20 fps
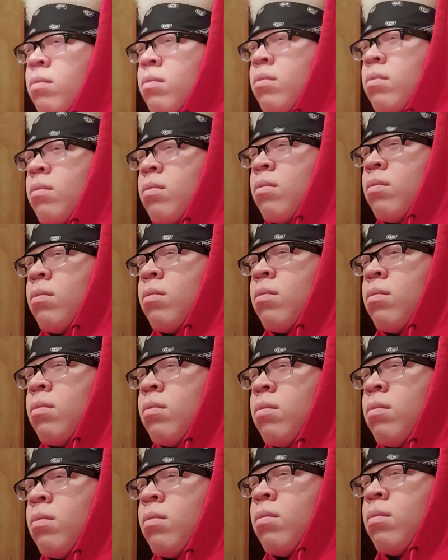
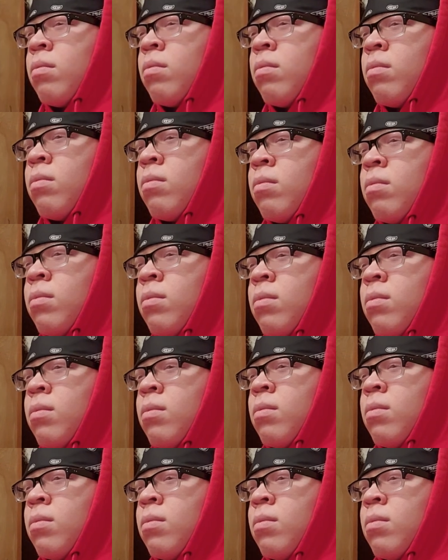[no speech]